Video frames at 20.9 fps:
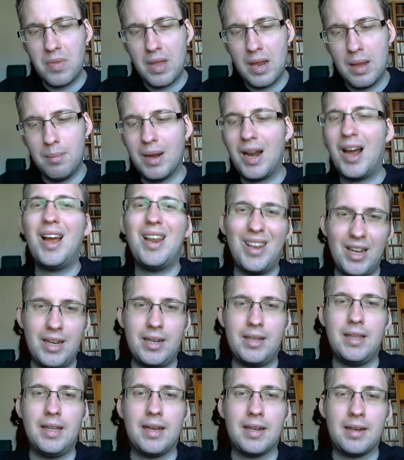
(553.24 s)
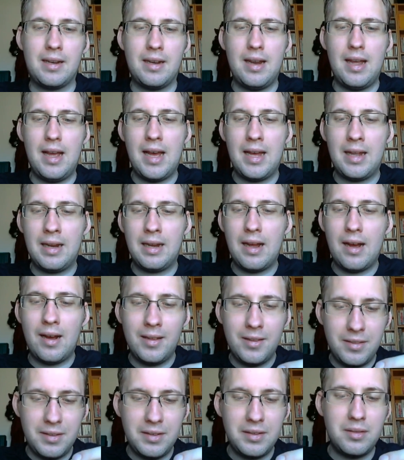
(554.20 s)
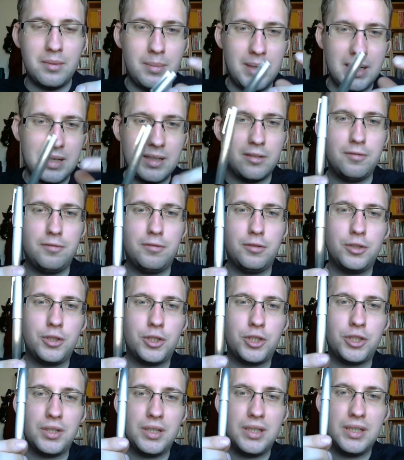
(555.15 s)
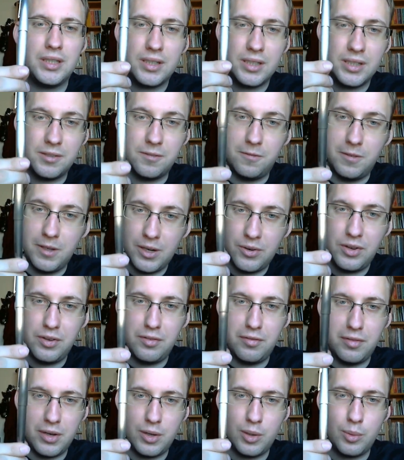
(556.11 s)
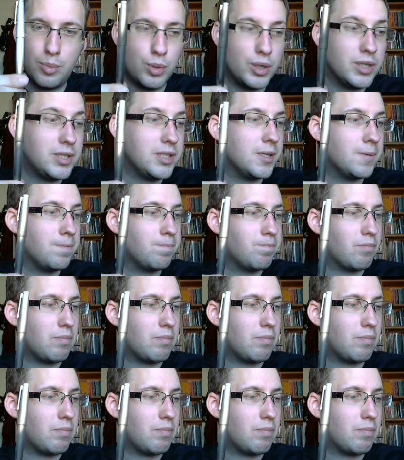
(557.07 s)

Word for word: But I like that. And I think the metal version is, is very, very pretty.